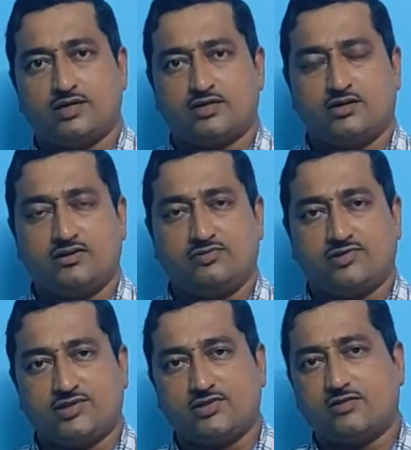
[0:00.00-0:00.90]

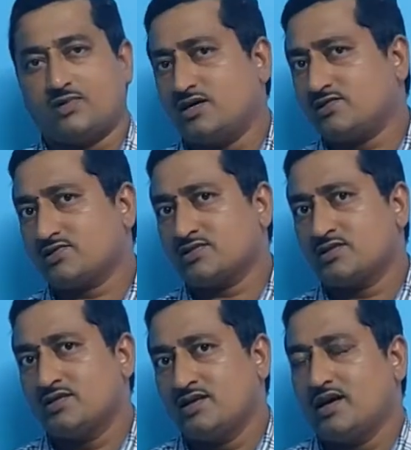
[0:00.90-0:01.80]
inverted commas,
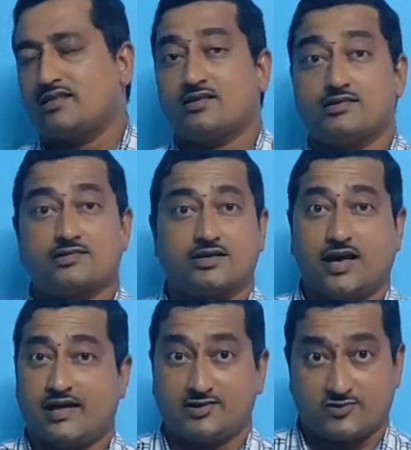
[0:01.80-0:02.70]
and that's a
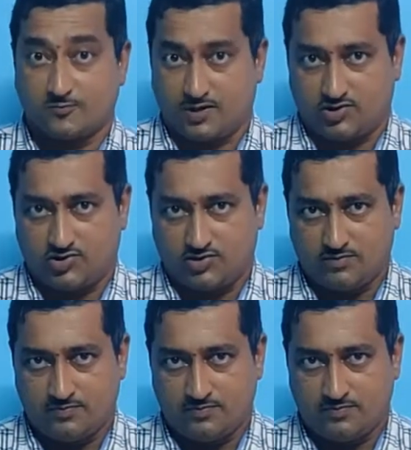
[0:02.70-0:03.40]
direct speech.